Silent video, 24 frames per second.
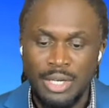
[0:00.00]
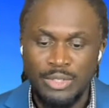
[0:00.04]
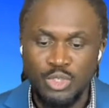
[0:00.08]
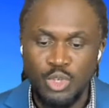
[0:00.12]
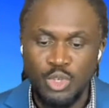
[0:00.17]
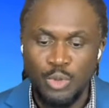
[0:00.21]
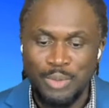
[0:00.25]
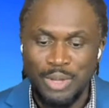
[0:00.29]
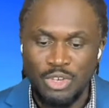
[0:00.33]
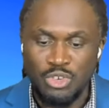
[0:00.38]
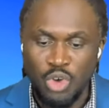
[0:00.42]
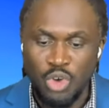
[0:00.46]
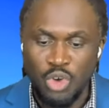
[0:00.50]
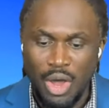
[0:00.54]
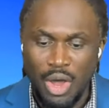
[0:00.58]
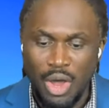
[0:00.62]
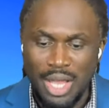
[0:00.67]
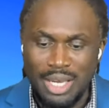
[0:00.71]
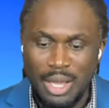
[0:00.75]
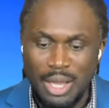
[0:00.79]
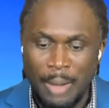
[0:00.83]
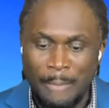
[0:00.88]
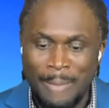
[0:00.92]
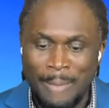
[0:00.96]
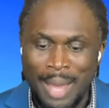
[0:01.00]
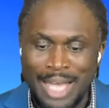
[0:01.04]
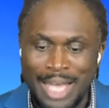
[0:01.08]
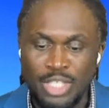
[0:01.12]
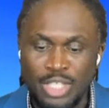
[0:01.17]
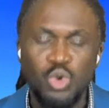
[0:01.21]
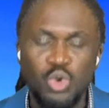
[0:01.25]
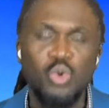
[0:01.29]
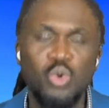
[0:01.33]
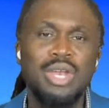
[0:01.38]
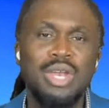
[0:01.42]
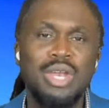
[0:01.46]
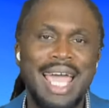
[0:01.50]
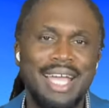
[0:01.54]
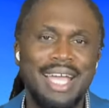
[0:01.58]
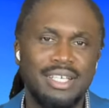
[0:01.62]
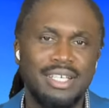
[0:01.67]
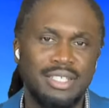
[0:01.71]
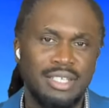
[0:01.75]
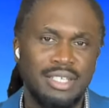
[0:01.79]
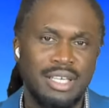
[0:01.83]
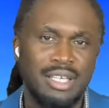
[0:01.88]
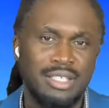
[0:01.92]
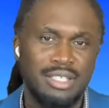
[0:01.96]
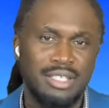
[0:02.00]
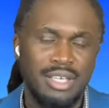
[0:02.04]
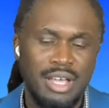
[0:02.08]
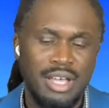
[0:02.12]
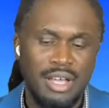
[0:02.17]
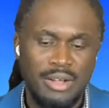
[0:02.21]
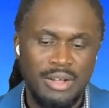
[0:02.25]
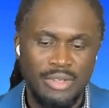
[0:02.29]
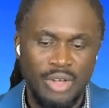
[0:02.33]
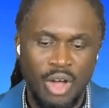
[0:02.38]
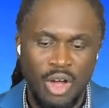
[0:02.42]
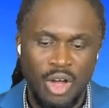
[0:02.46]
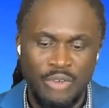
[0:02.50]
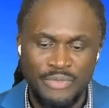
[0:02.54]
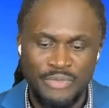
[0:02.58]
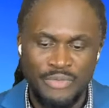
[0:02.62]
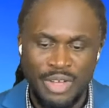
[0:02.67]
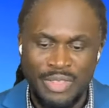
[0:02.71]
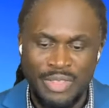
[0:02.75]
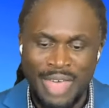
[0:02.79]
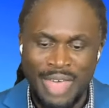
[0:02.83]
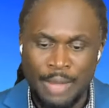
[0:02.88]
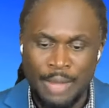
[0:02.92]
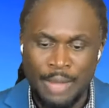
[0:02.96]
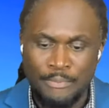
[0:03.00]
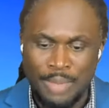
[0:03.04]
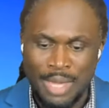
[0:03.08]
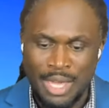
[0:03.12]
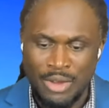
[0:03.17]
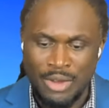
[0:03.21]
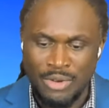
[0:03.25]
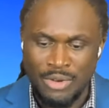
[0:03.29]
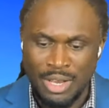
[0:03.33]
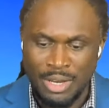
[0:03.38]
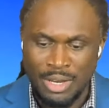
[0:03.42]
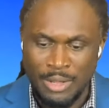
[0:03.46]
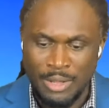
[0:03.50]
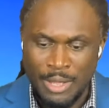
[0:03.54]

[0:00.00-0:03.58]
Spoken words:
to be joined by two legacies of that period.